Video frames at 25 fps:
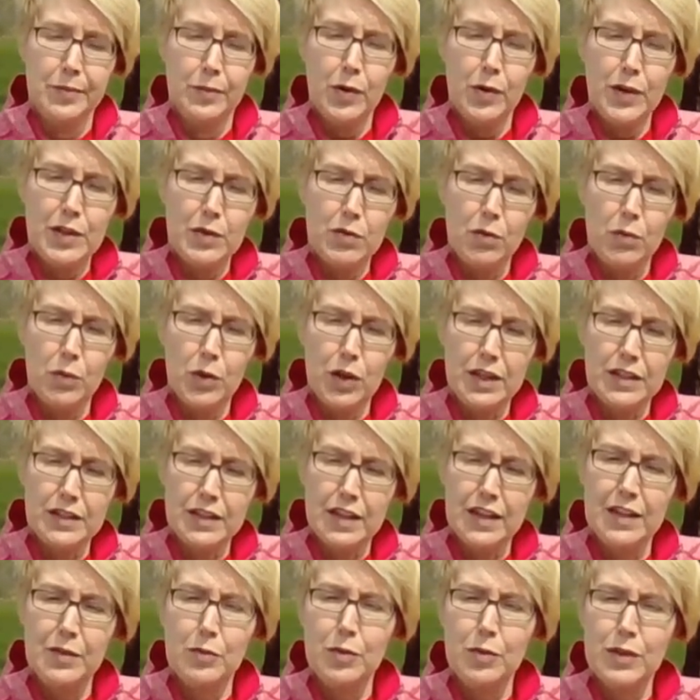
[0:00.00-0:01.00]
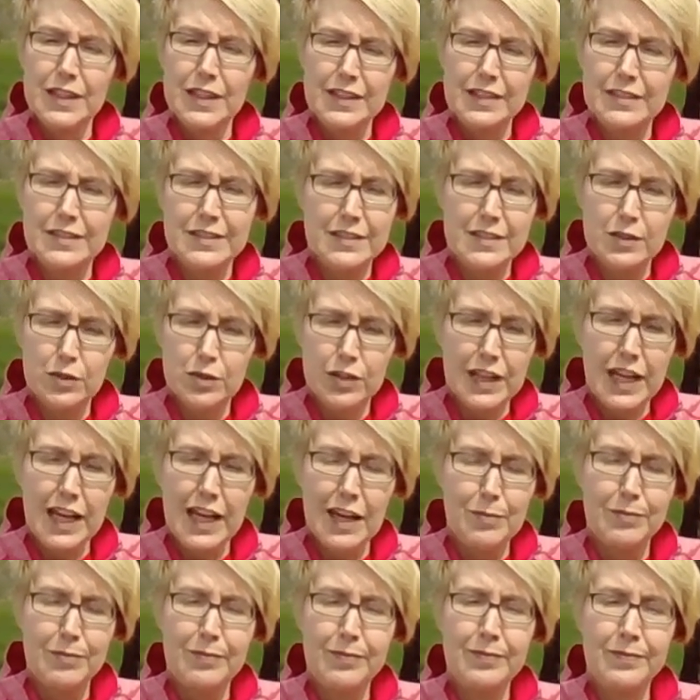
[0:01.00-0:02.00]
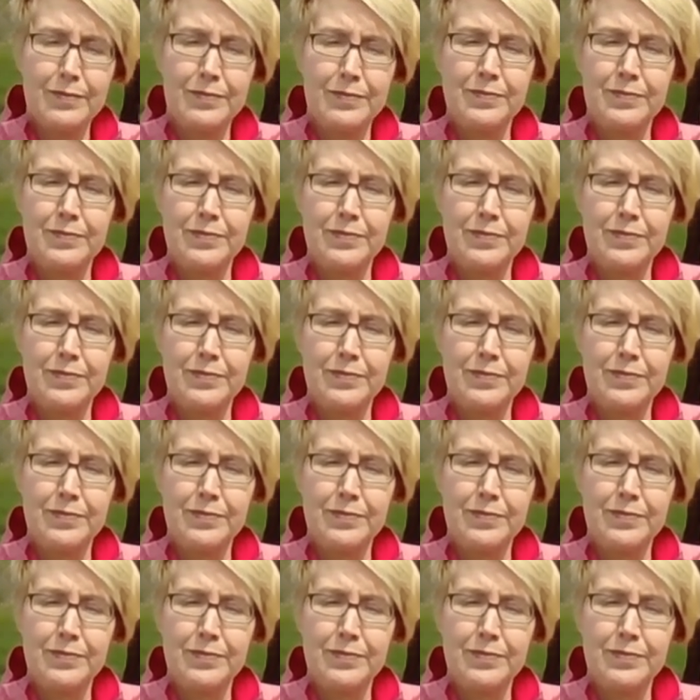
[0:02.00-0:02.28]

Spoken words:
what you were working on and what sort of came